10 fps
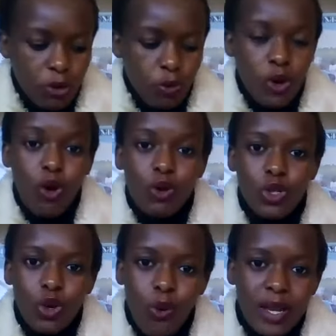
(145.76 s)
We
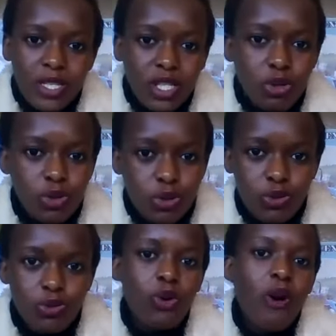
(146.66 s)
also want to
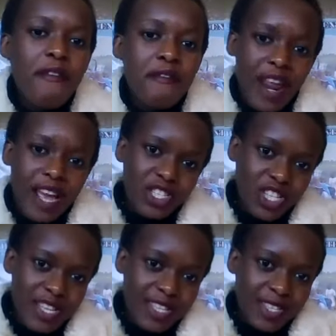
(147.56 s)
do
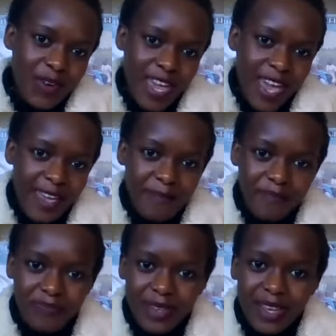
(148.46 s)
fractions, okay?
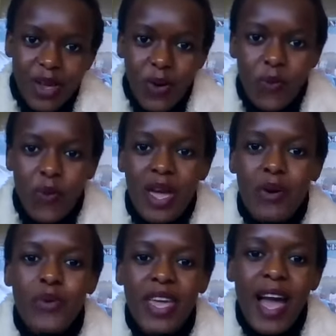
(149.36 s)
Where
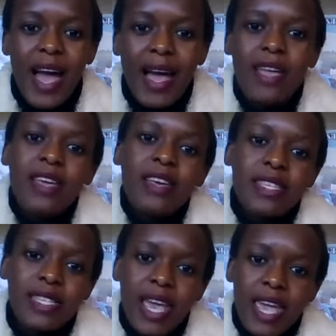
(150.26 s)
we are
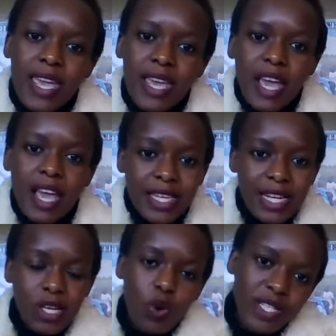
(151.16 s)
saying
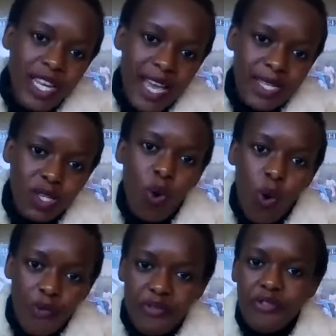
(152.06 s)
3/4
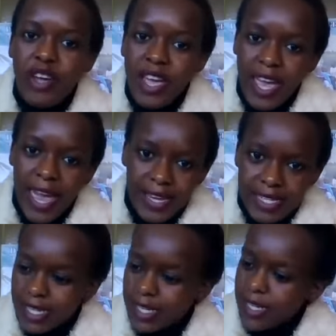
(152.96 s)
of
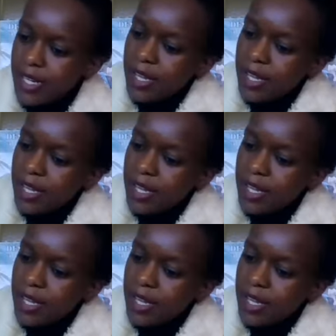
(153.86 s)
8.